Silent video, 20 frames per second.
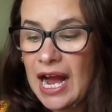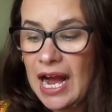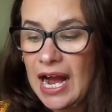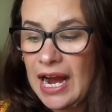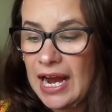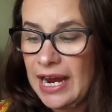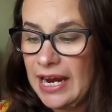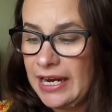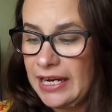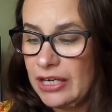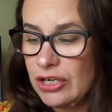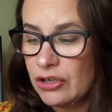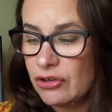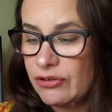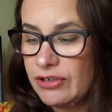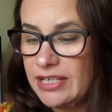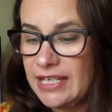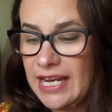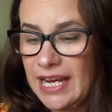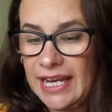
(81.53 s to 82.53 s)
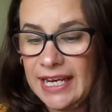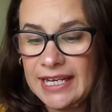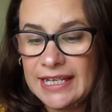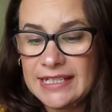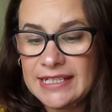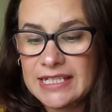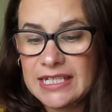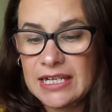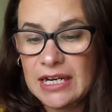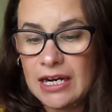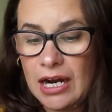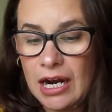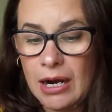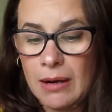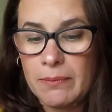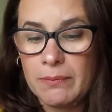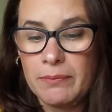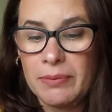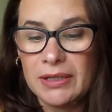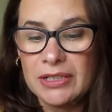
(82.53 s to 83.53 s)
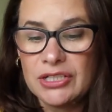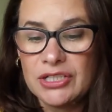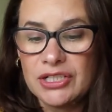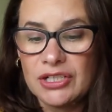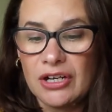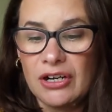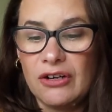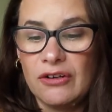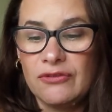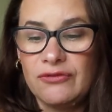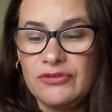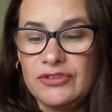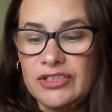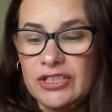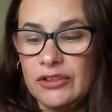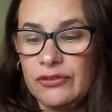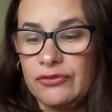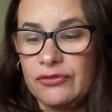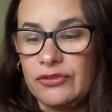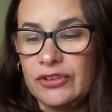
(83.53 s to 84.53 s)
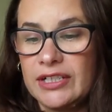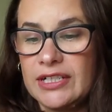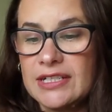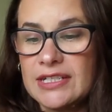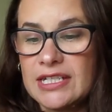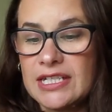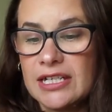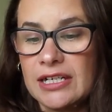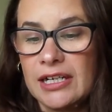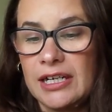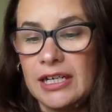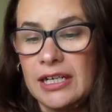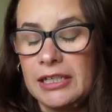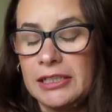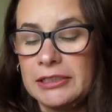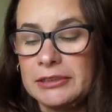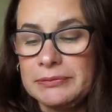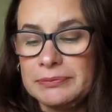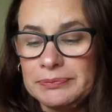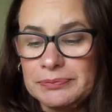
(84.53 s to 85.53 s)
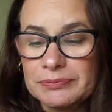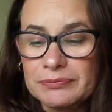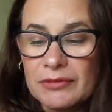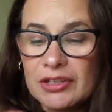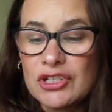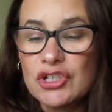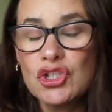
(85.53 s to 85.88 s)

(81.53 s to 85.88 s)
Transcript: I create a bunch of different um,